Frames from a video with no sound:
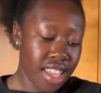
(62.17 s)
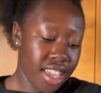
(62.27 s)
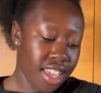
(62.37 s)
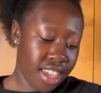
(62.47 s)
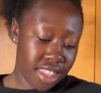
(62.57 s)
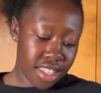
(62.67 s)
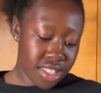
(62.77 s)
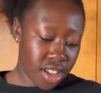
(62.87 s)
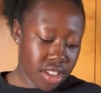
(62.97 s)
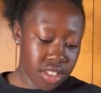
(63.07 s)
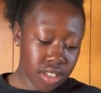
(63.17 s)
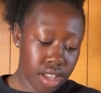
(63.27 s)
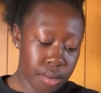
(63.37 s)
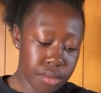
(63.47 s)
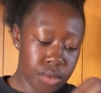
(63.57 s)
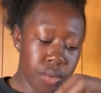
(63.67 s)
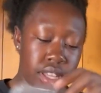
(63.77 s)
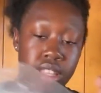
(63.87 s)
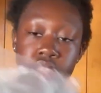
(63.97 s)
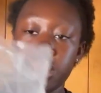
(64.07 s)
And this also comes
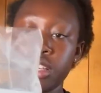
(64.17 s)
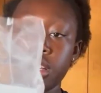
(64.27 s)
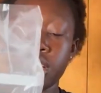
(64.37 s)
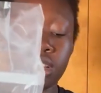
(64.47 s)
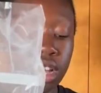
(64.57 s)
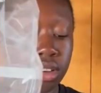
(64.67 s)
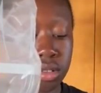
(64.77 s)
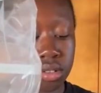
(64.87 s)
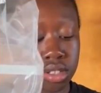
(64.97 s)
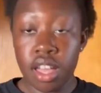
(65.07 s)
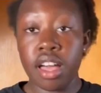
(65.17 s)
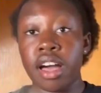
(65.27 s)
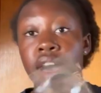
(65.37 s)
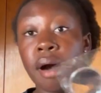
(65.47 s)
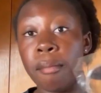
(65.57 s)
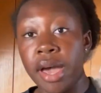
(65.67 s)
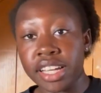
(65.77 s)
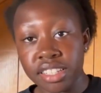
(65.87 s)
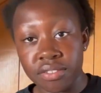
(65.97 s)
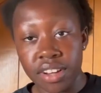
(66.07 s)
with goggles, a
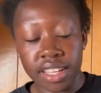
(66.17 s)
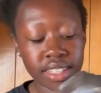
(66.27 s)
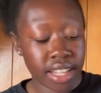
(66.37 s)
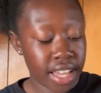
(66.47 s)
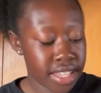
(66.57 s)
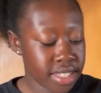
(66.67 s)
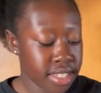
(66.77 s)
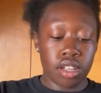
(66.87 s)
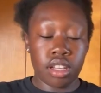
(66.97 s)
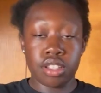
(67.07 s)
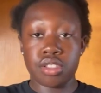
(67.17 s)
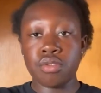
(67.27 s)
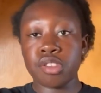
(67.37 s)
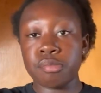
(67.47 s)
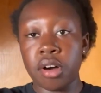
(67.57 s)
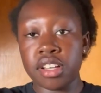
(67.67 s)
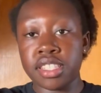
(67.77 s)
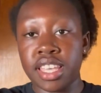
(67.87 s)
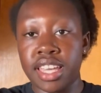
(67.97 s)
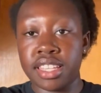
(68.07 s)
magnifying glass, and 2 small
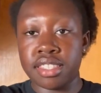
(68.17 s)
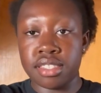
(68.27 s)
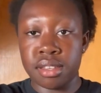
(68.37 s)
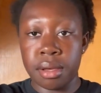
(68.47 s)
stands.